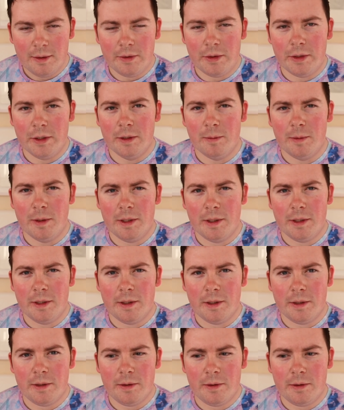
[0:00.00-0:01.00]
There
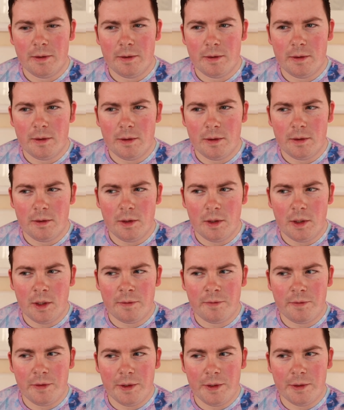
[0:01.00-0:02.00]
were a
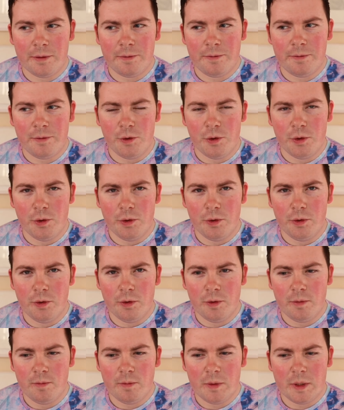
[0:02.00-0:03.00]
fair
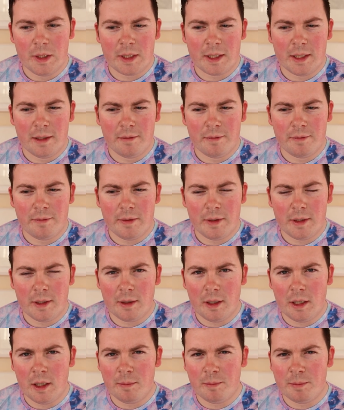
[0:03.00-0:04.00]
few kind of
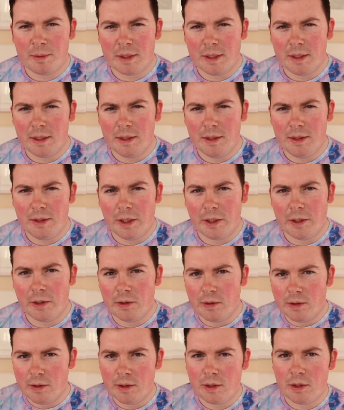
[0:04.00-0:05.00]
ups and
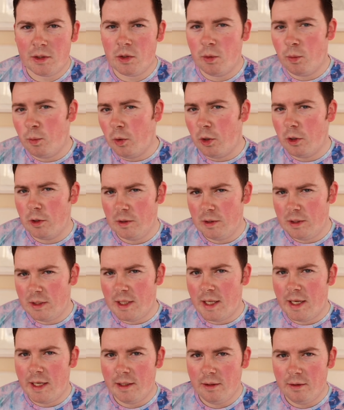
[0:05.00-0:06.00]
downs towards
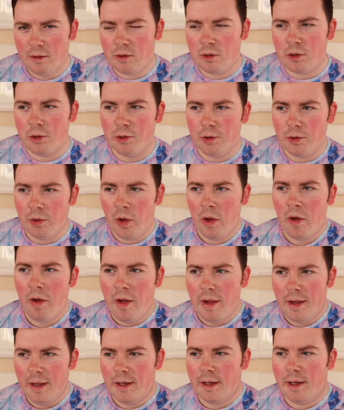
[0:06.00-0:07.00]
that too.
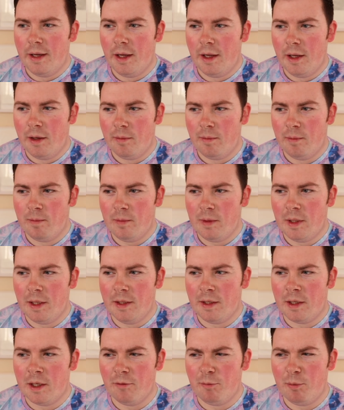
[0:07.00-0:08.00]

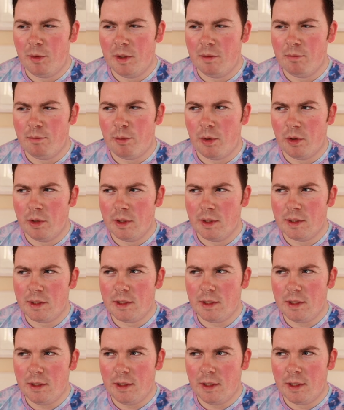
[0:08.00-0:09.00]
Like there have been
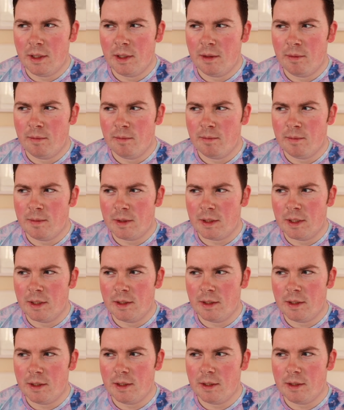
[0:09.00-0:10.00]
points
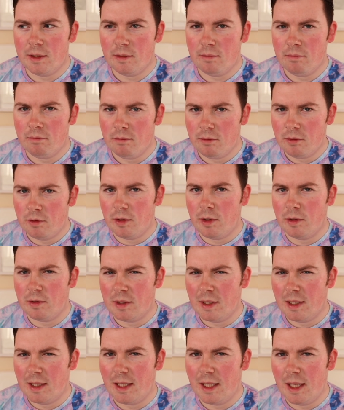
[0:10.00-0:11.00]
since
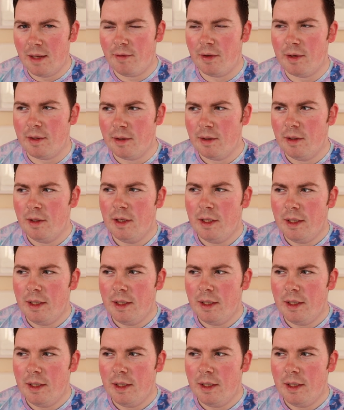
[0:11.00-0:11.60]
2011